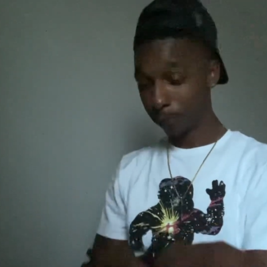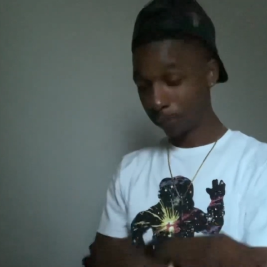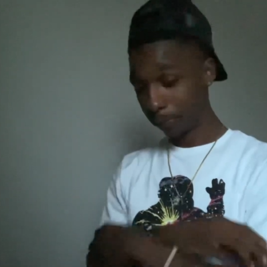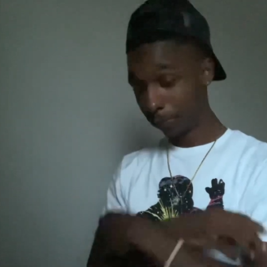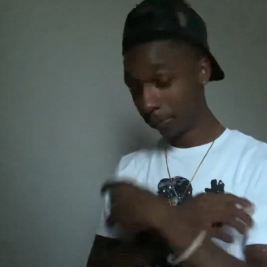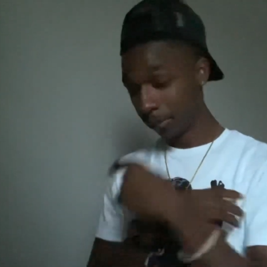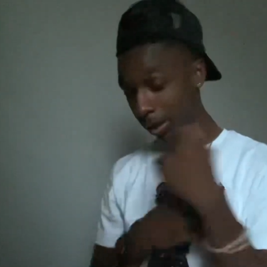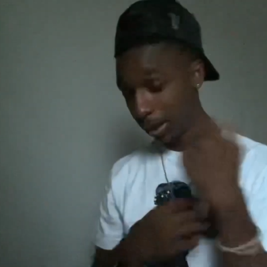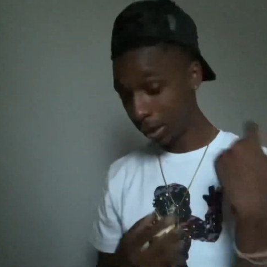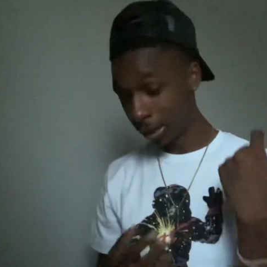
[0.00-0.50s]

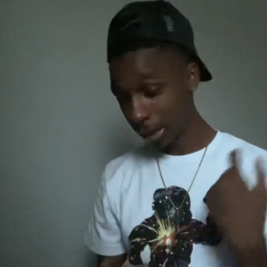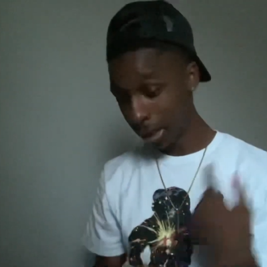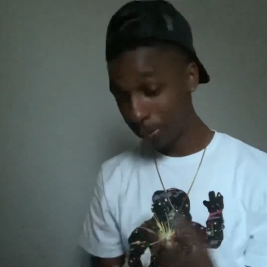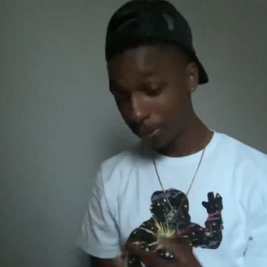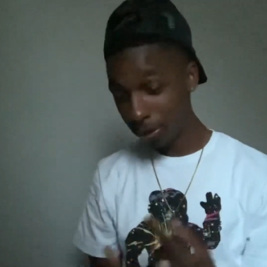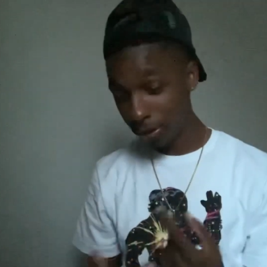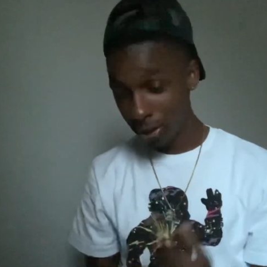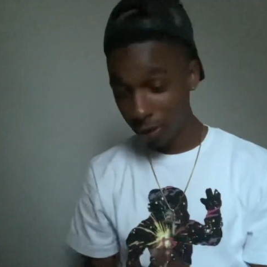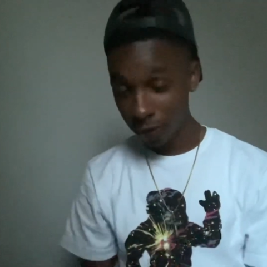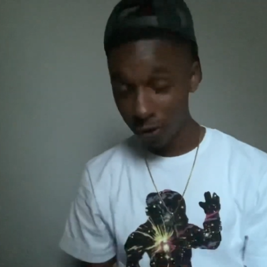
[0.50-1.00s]
But yeah, let me
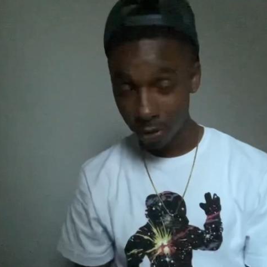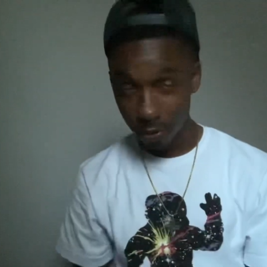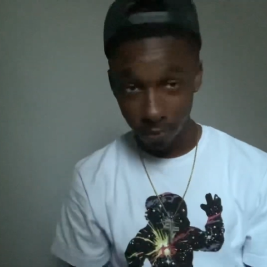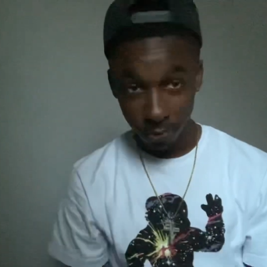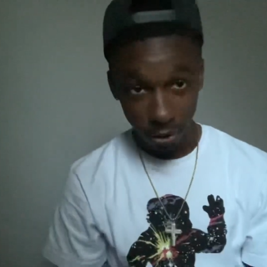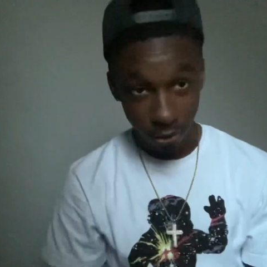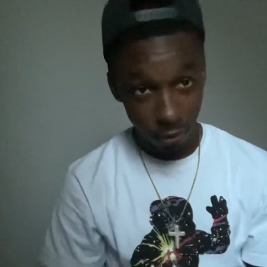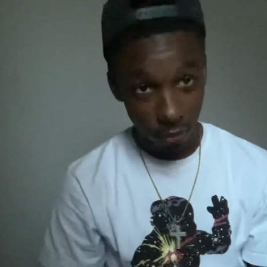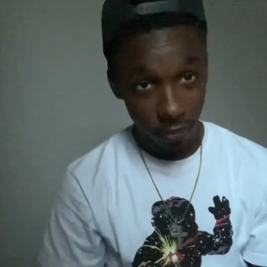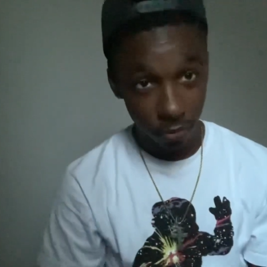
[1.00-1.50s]
know if y'all want me
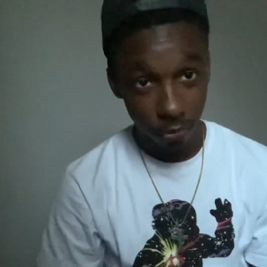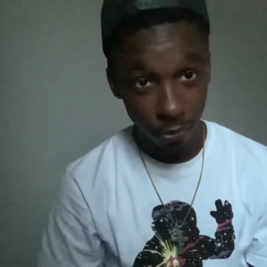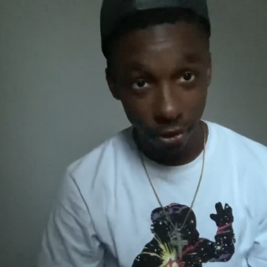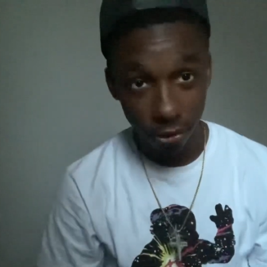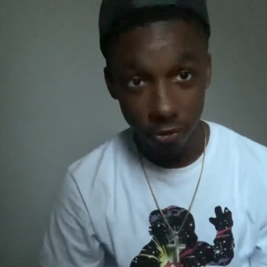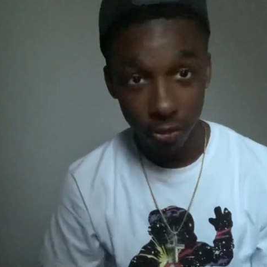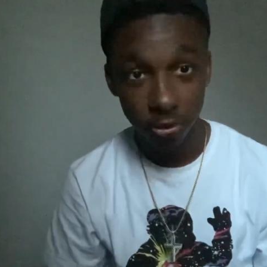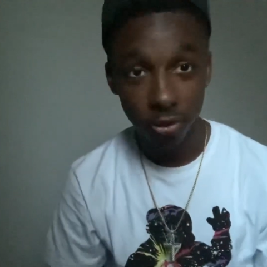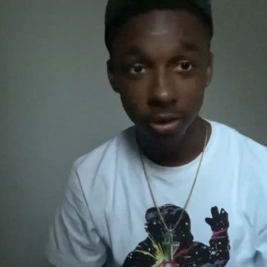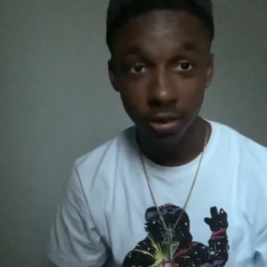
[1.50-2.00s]
to do some more
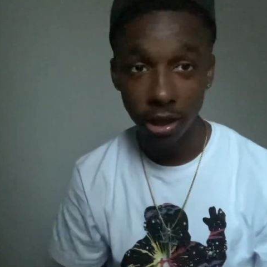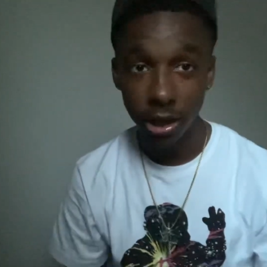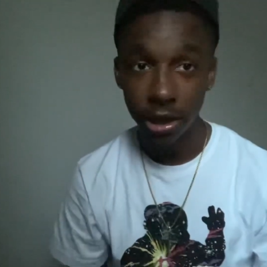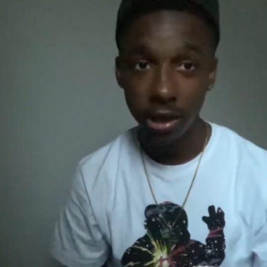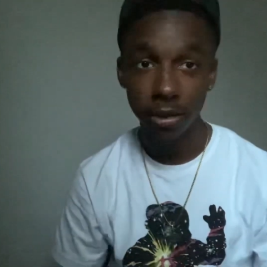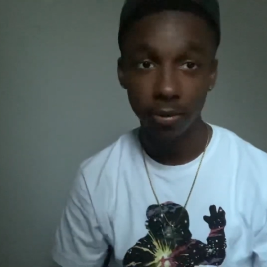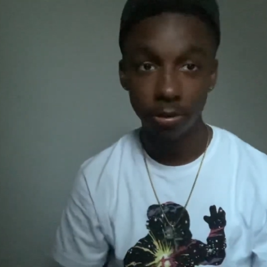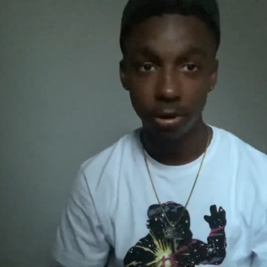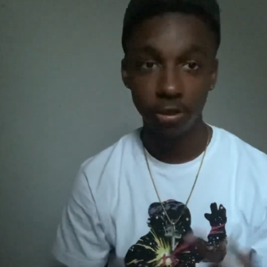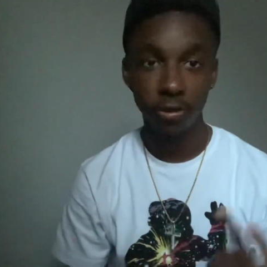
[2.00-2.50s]
story
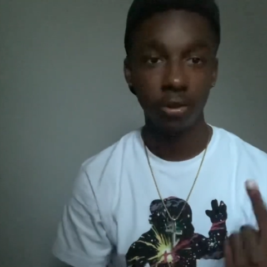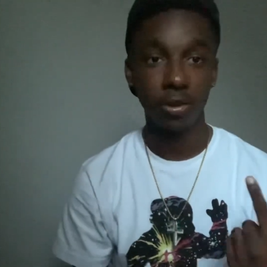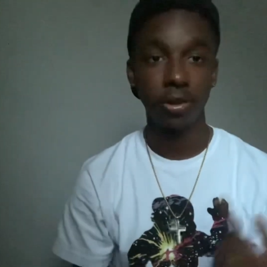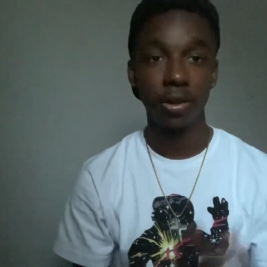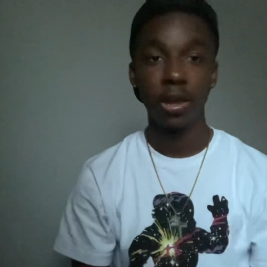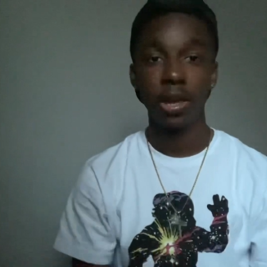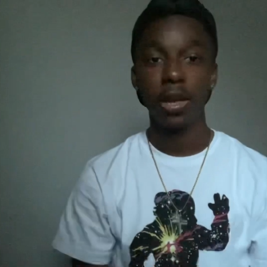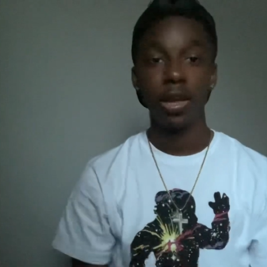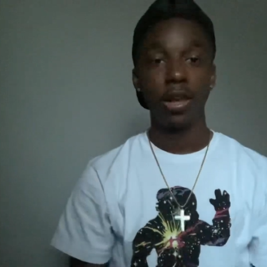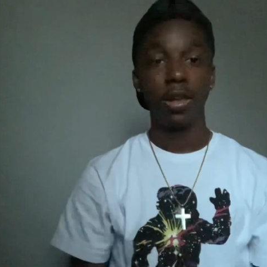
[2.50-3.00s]
times. Make sure,
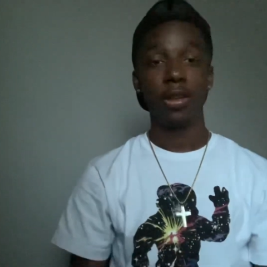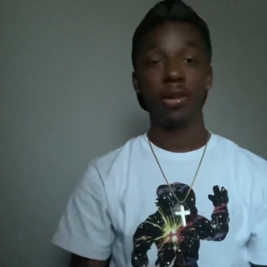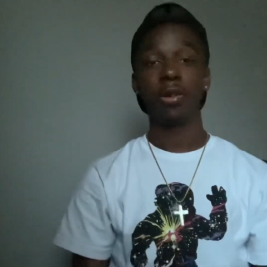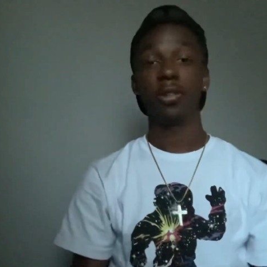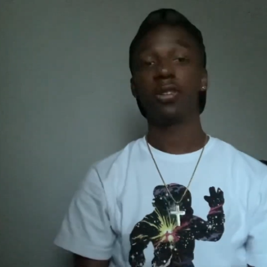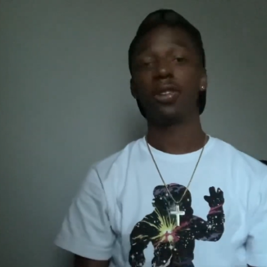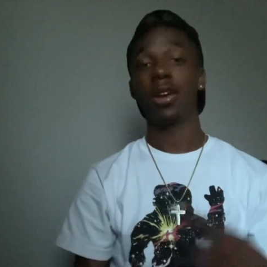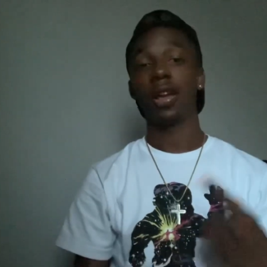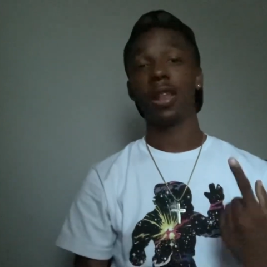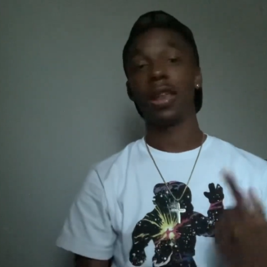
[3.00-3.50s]
make
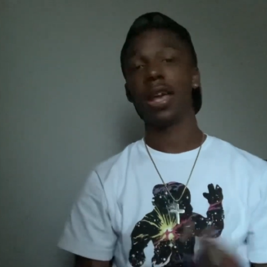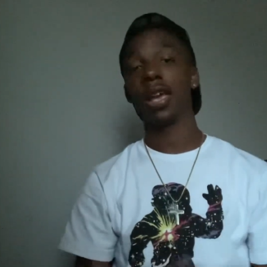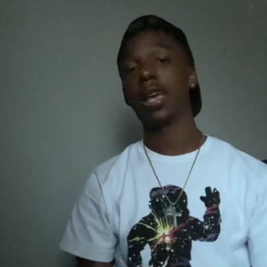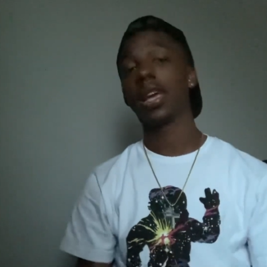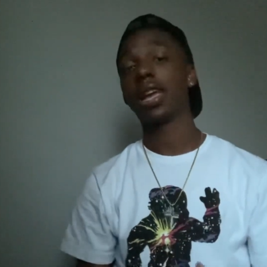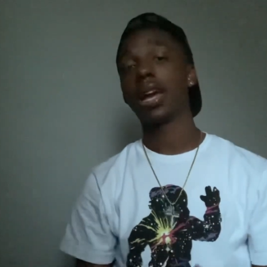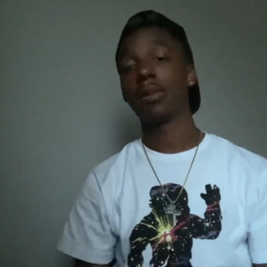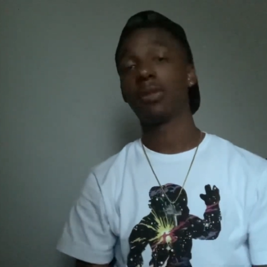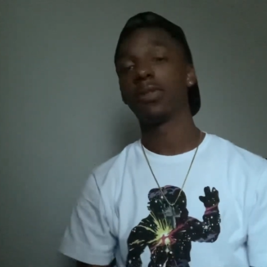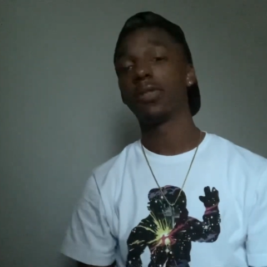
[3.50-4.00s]
sure y'all like,
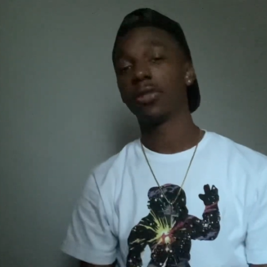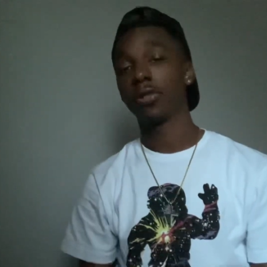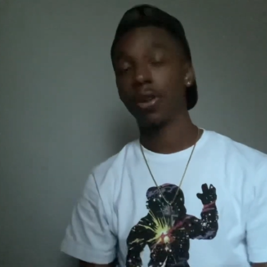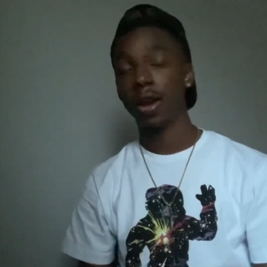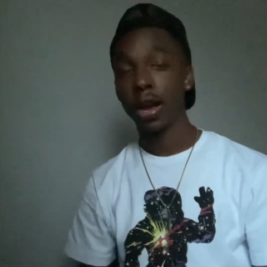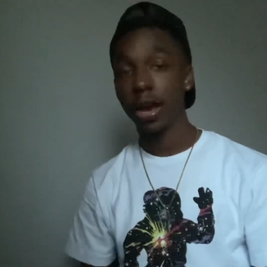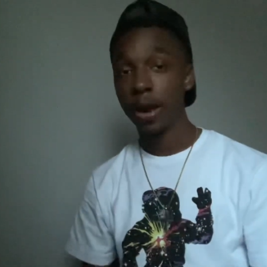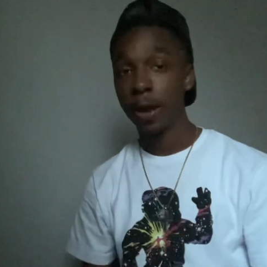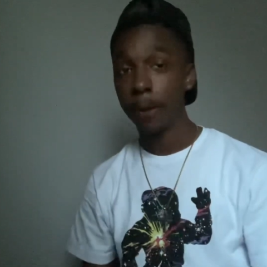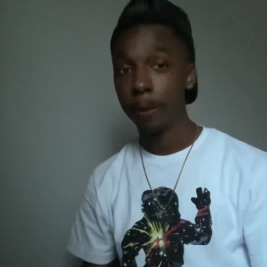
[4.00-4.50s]
comment,
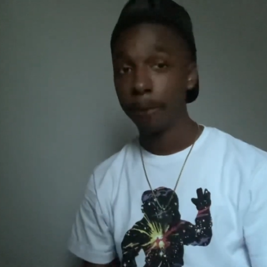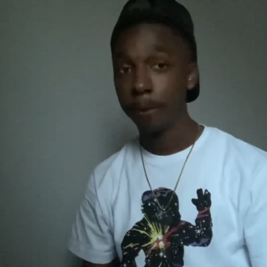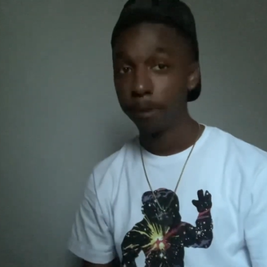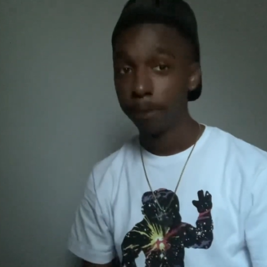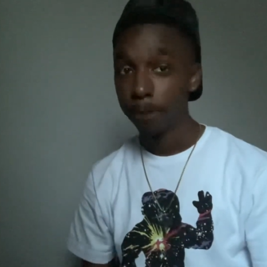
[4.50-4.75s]
subscribe.